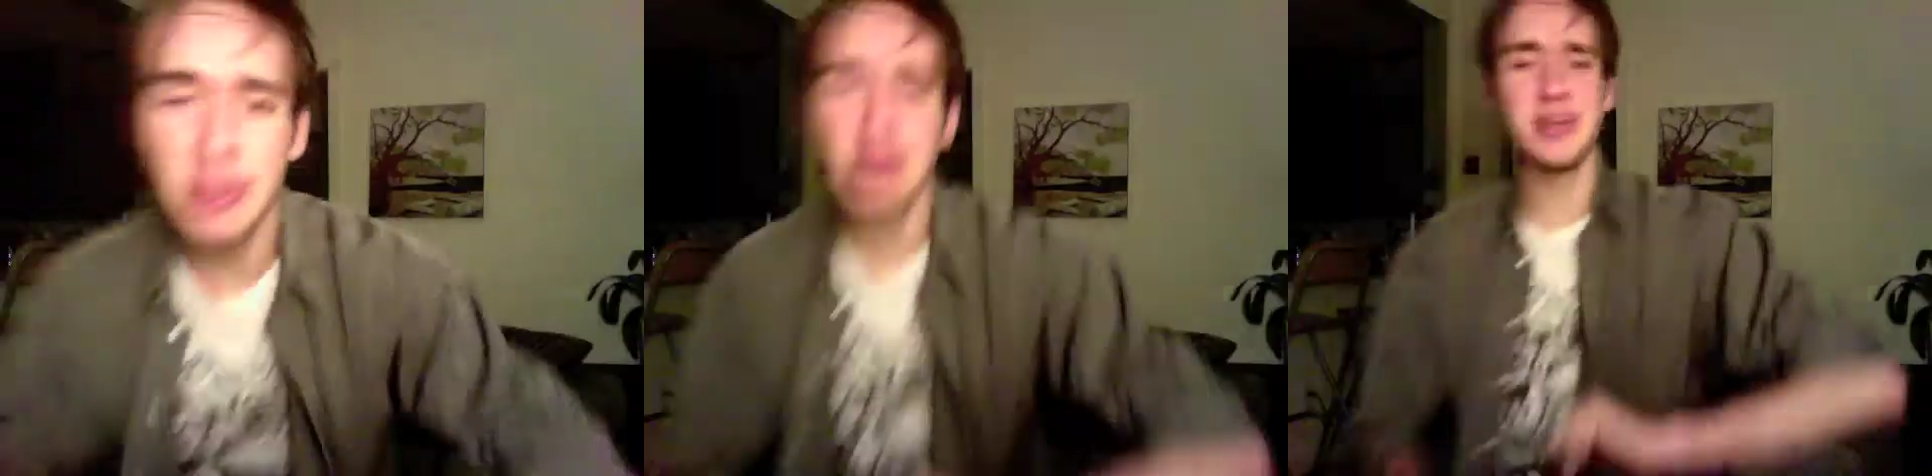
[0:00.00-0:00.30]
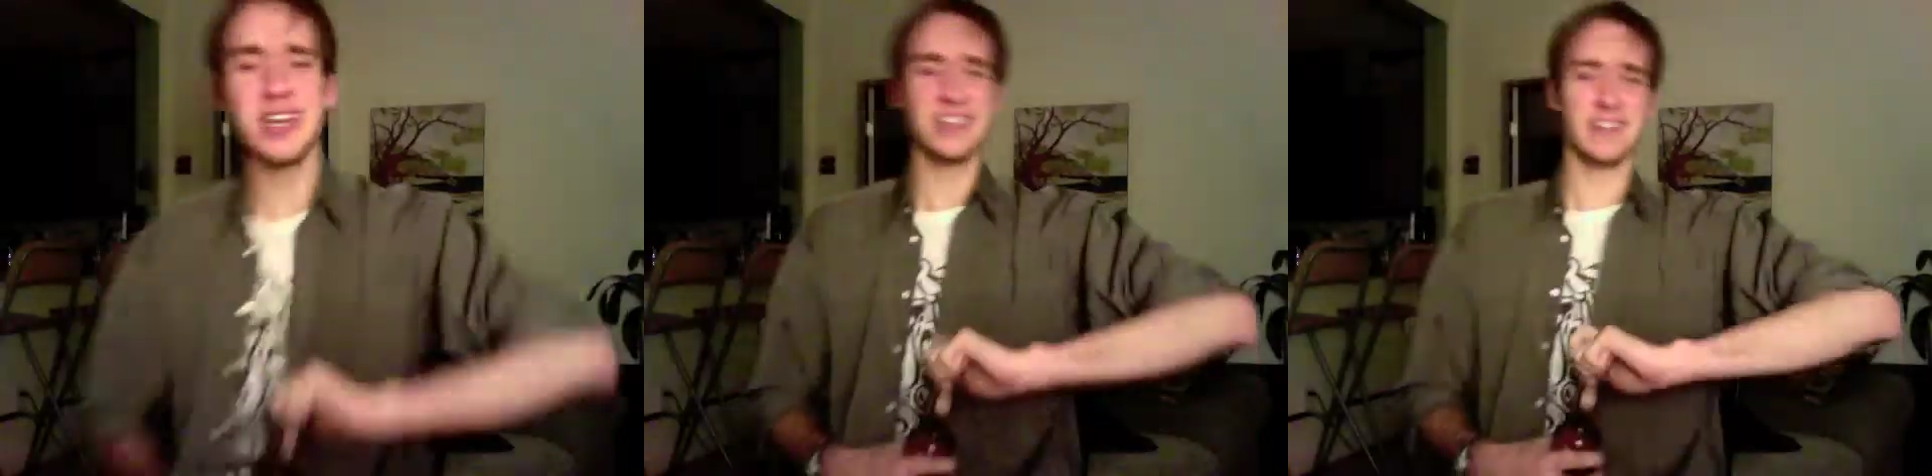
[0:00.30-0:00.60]
I
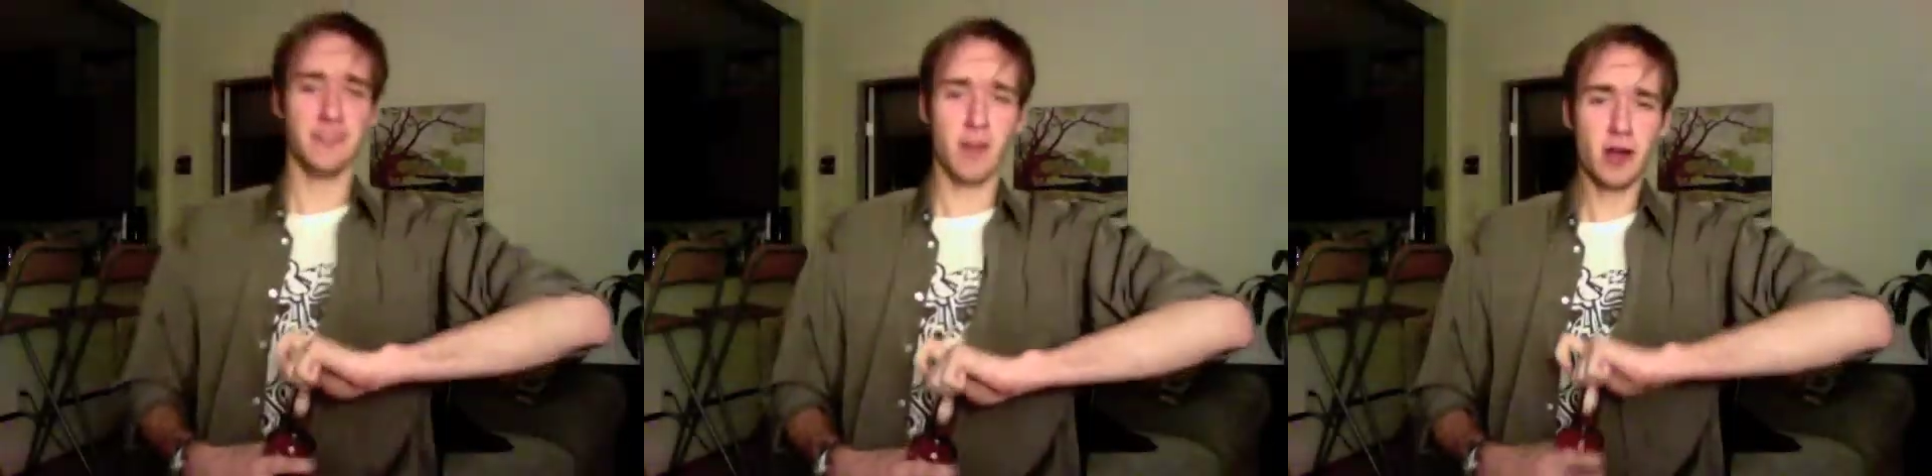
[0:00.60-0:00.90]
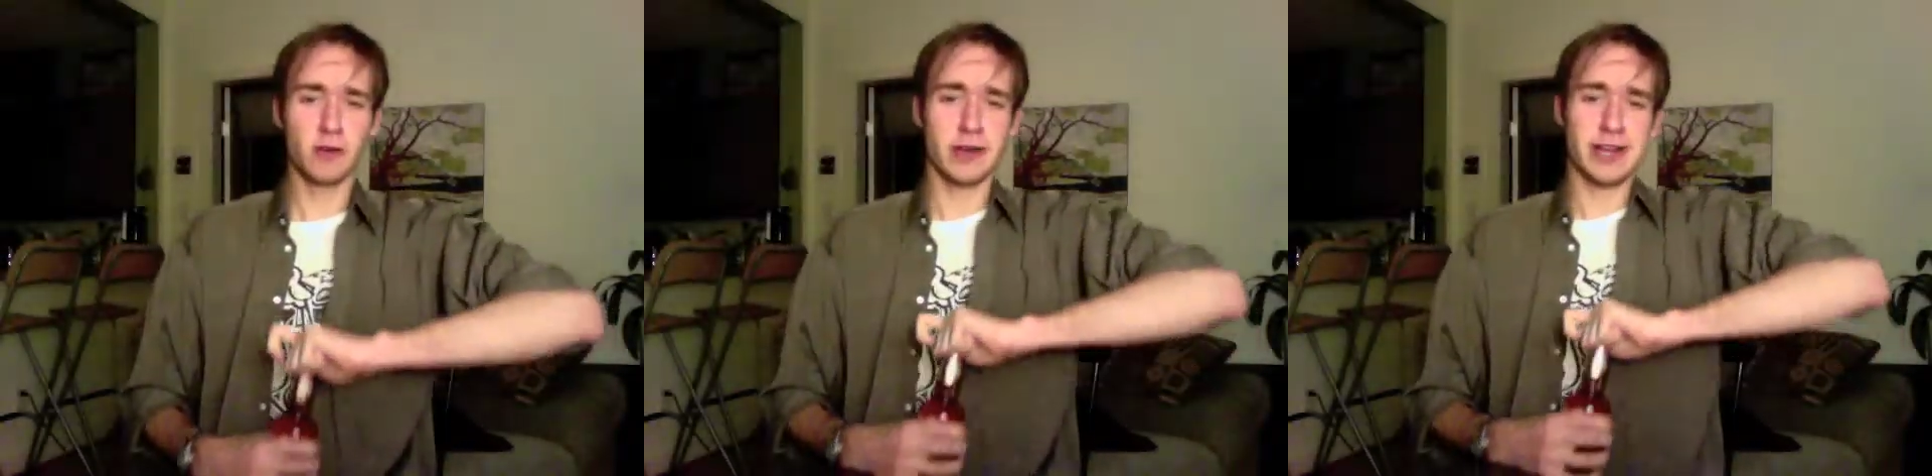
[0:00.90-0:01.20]
mean, in the long
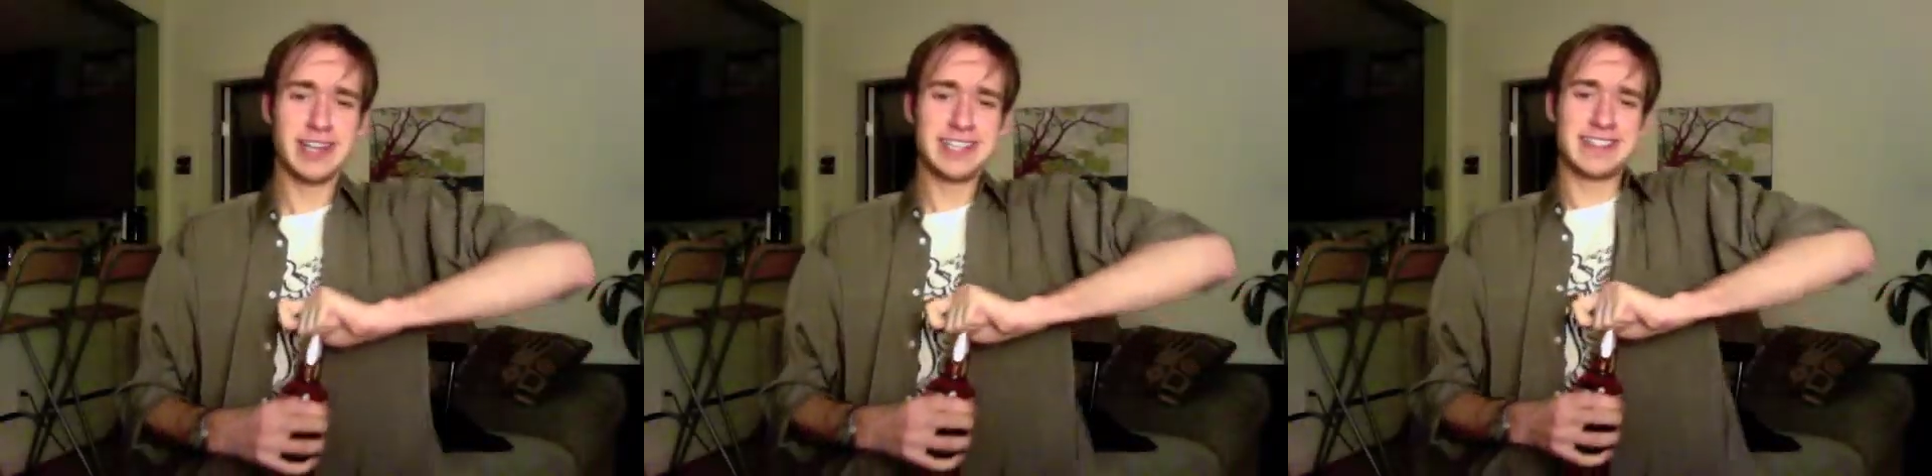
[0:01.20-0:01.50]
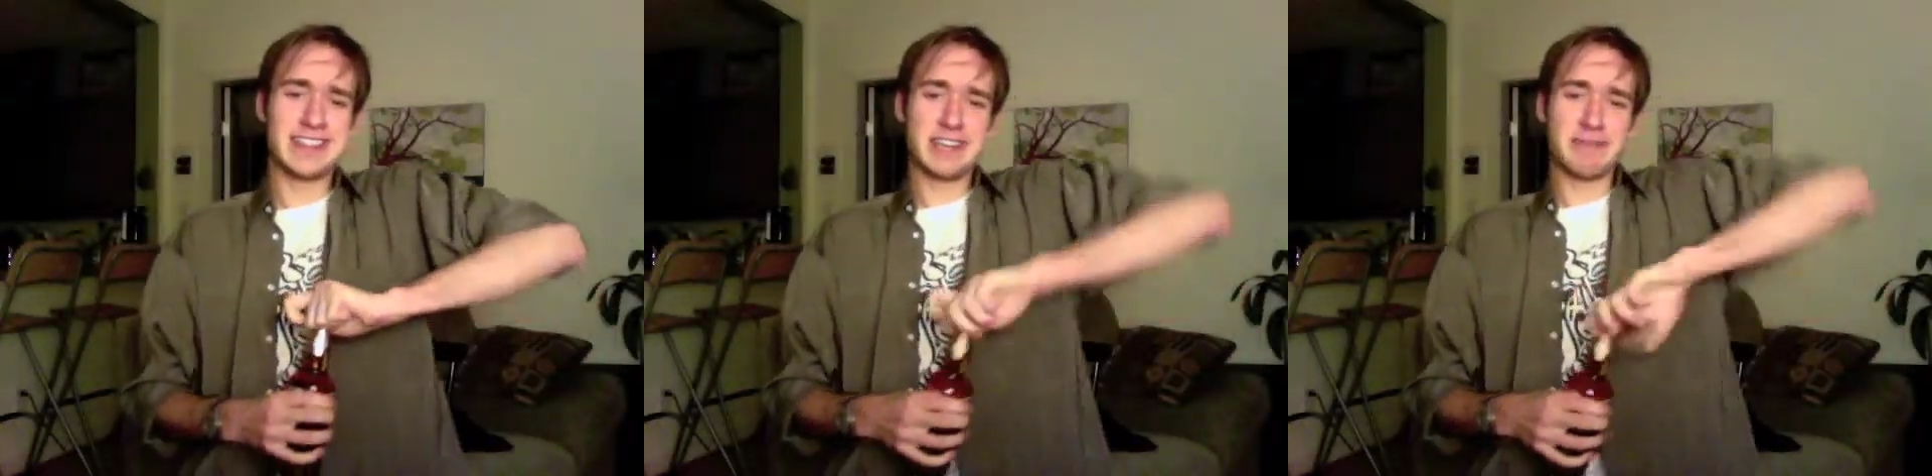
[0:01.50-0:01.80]
run, I like to
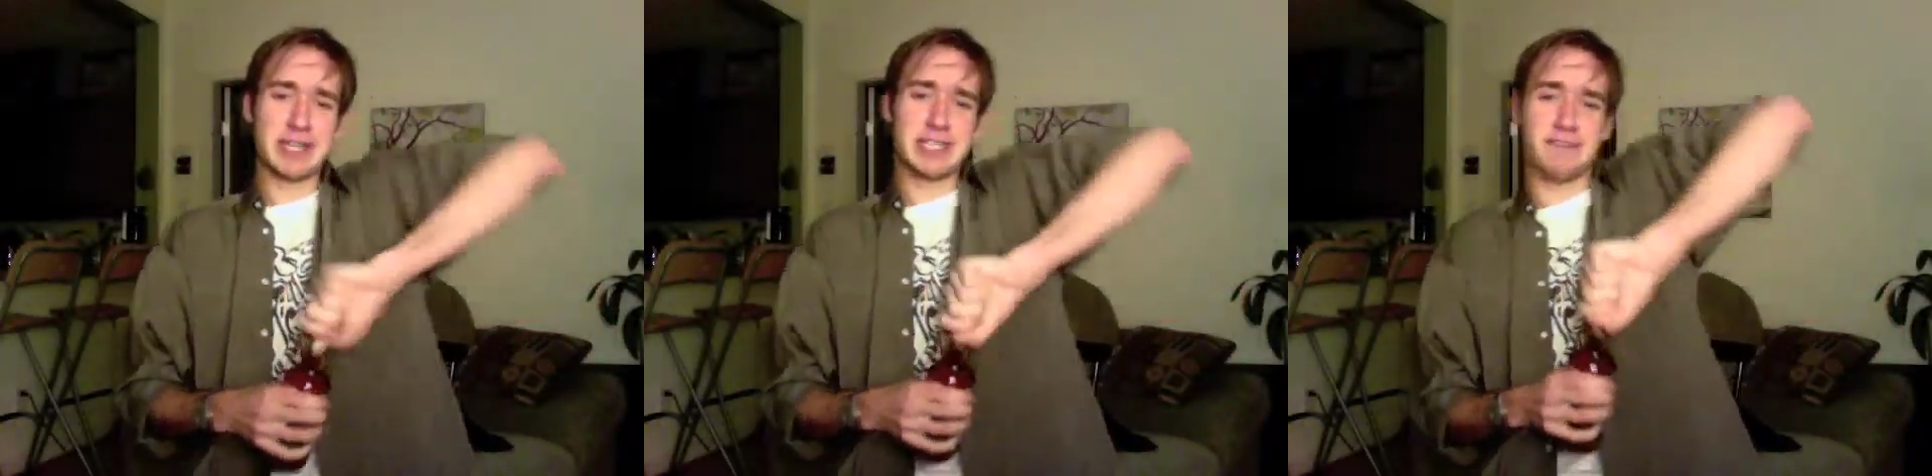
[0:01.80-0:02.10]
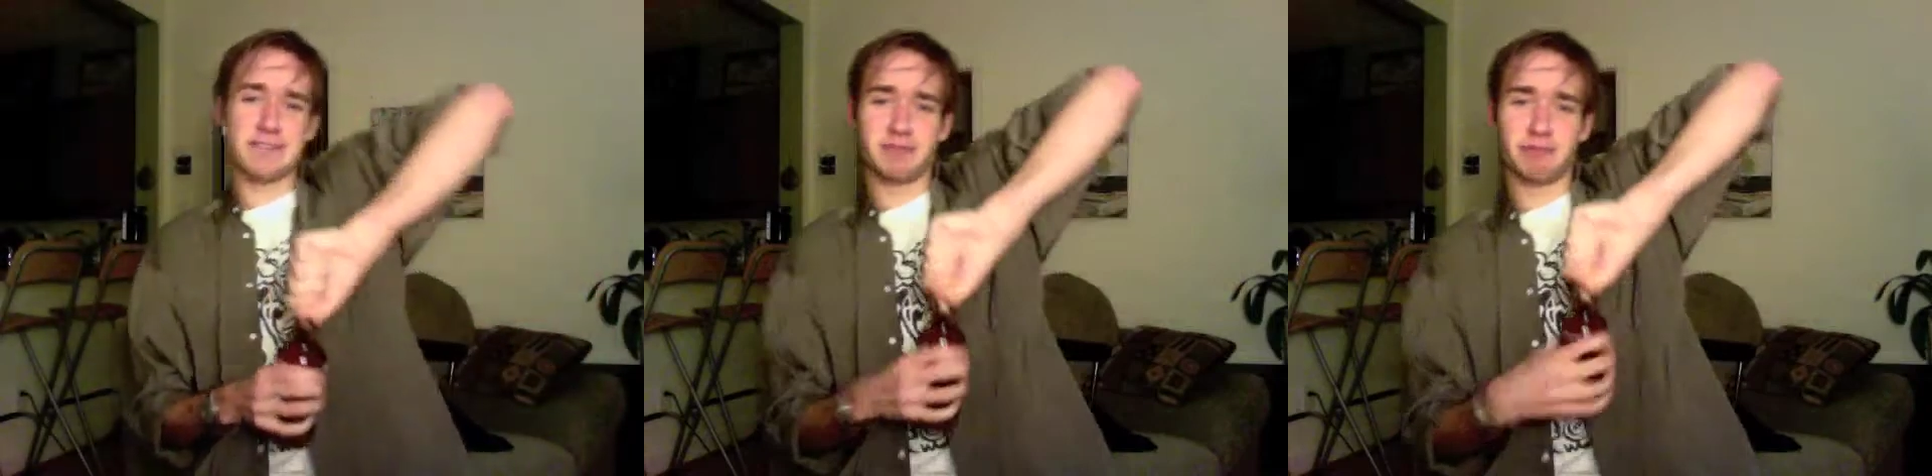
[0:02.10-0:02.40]
think of myself
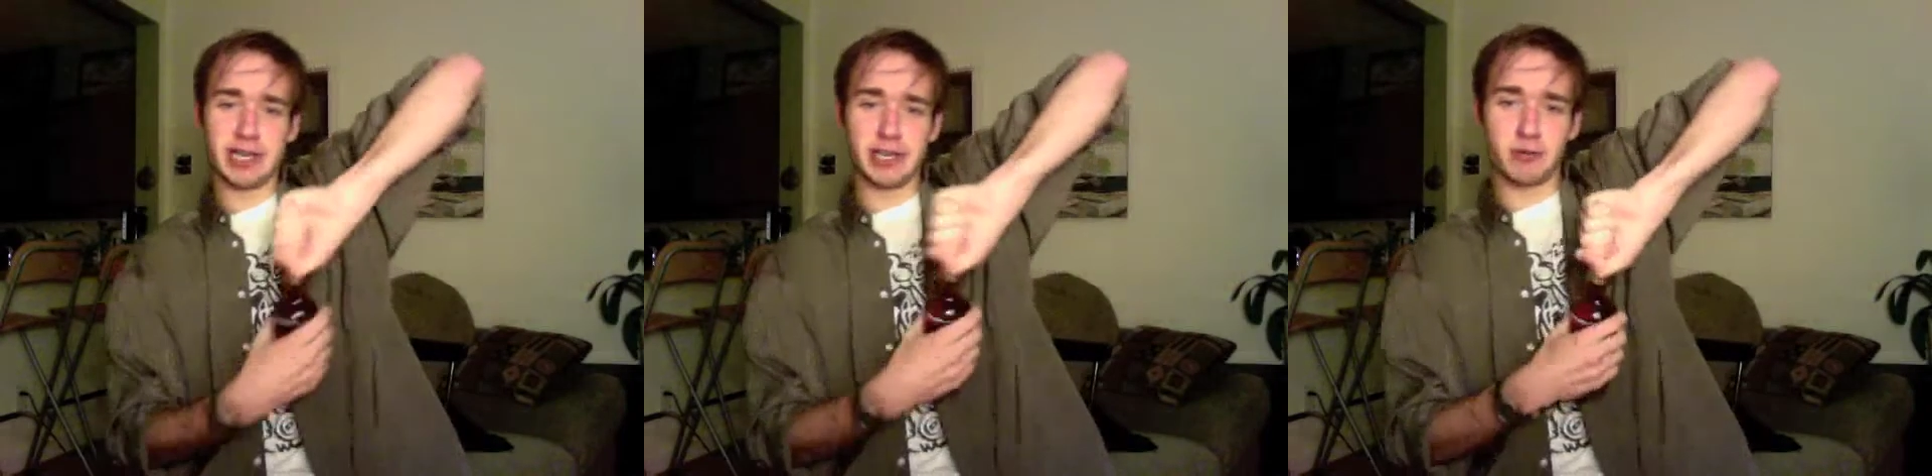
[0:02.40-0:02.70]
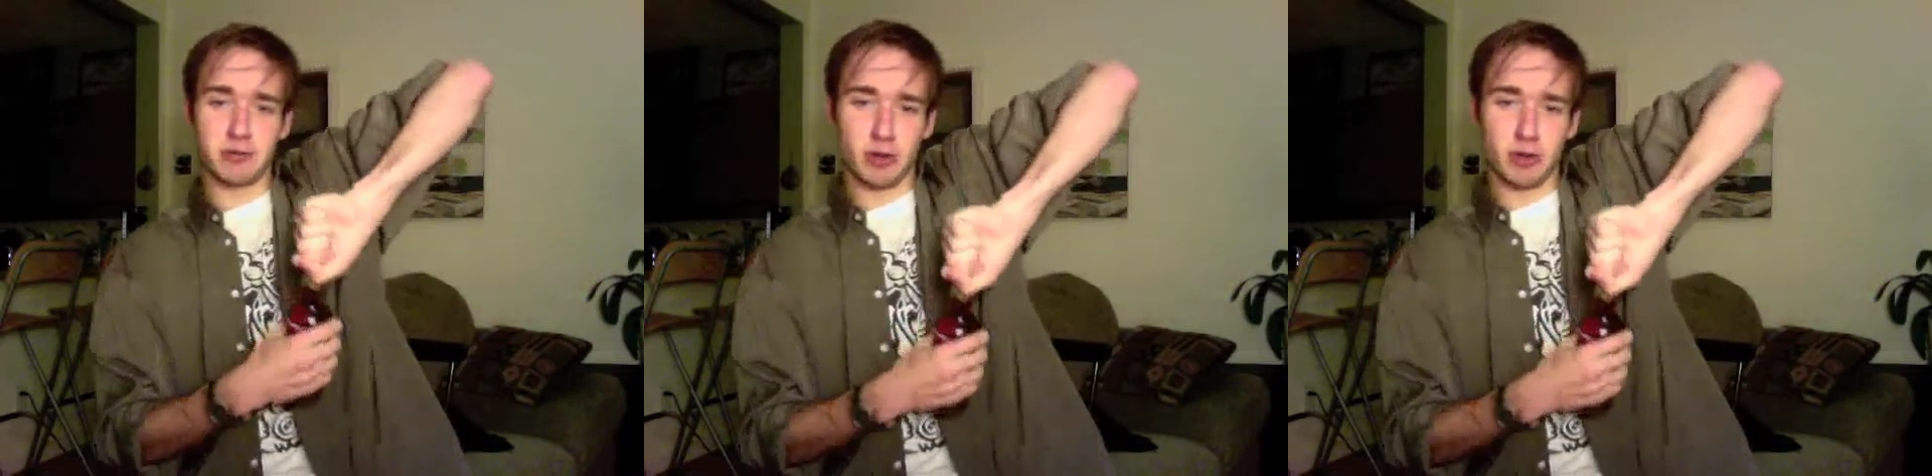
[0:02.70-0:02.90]
as a pretty good role